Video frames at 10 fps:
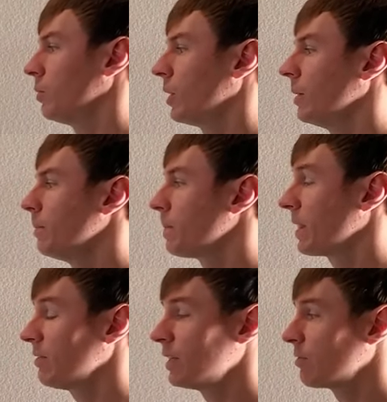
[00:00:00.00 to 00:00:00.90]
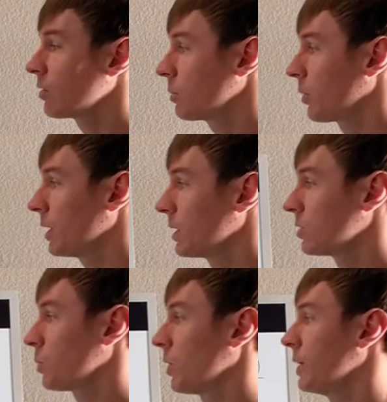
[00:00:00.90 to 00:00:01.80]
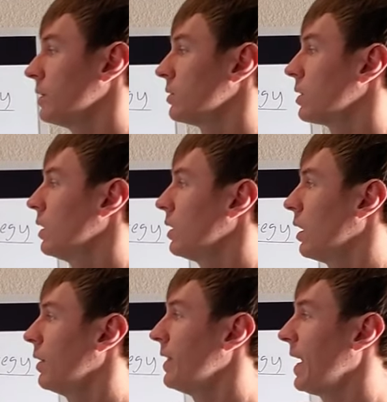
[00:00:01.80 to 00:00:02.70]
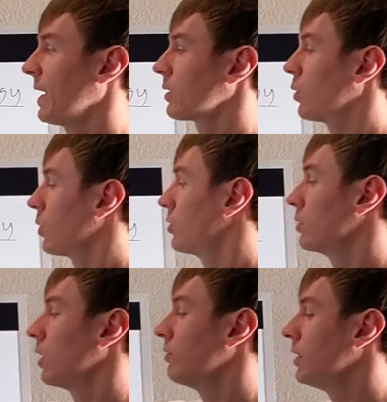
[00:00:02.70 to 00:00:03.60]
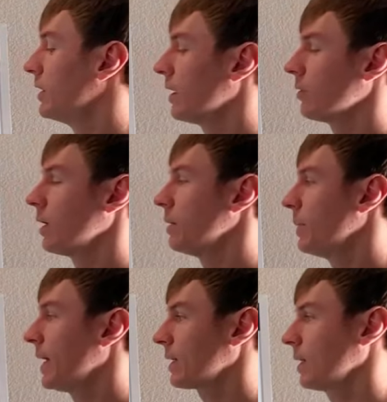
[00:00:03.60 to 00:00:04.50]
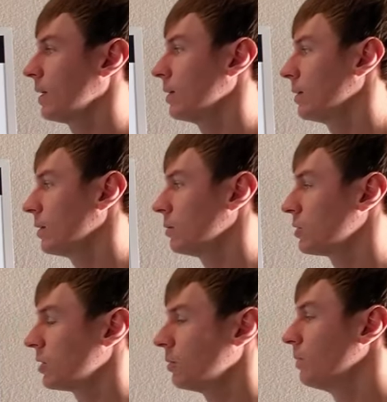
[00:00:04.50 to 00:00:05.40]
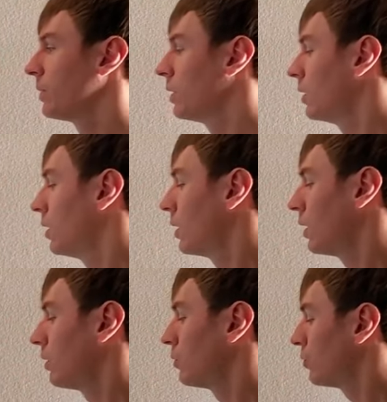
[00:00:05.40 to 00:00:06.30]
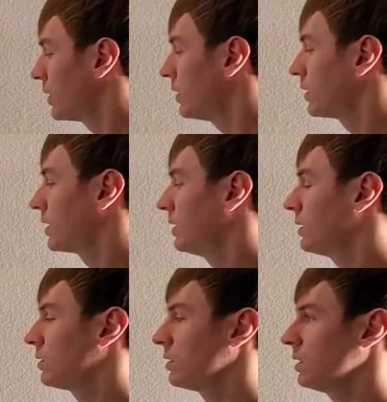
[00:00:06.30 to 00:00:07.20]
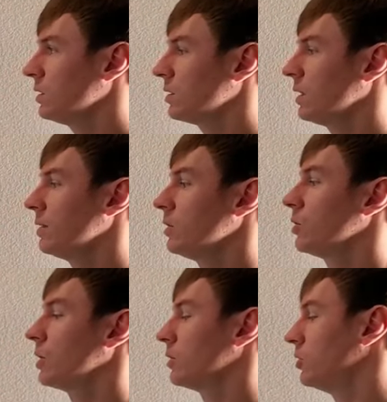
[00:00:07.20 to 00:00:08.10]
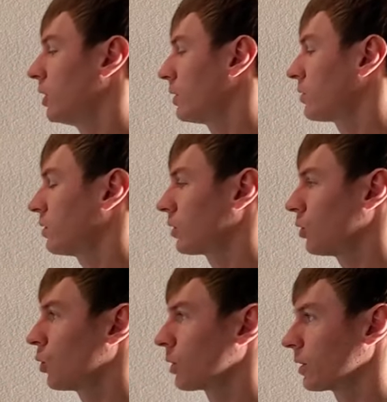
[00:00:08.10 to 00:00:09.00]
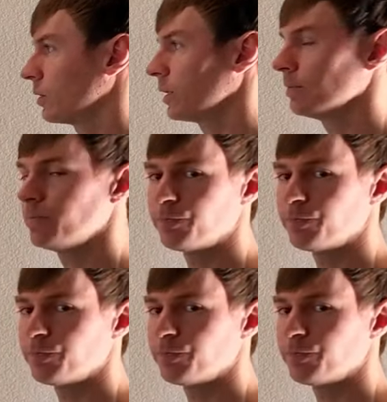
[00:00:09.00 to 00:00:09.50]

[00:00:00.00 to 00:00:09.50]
But I've definitely played against players in the ad court who love their down the line backhand. So read their tendencies and then you can adjust accordingly.